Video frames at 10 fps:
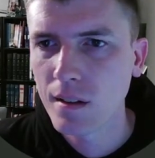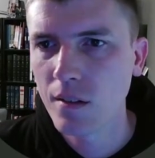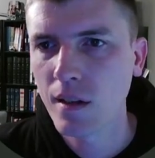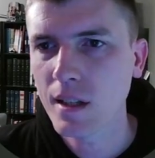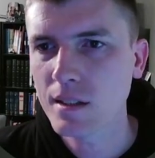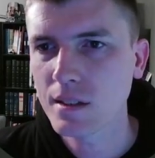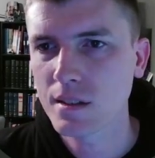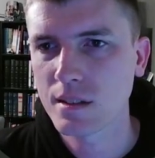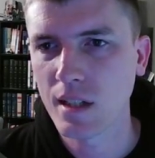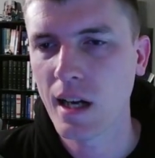Why is
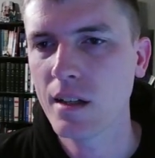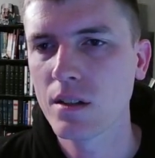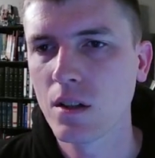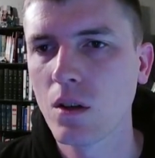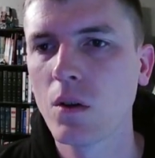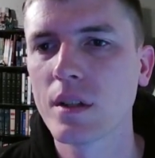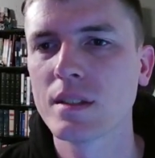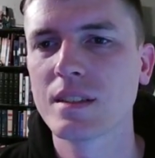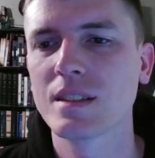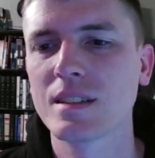style? Oh,
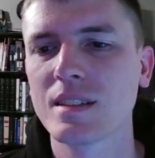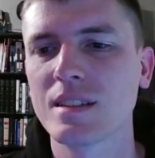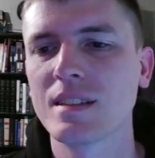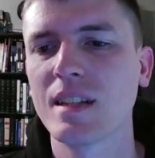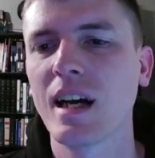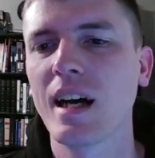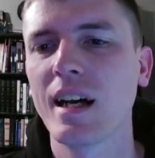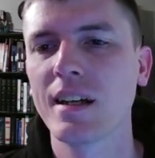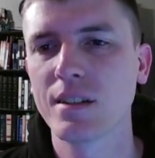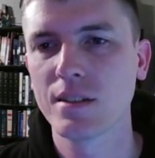it's
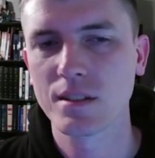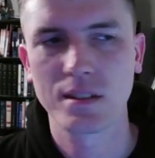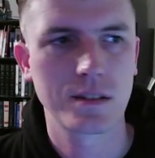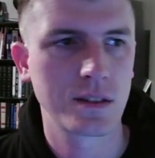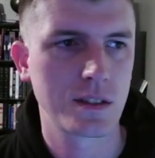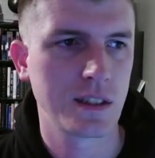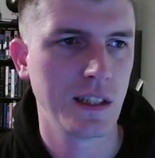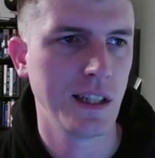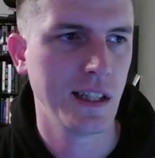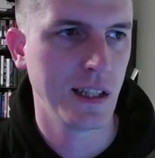styles. I'm just an
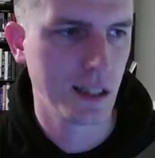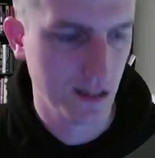idiot.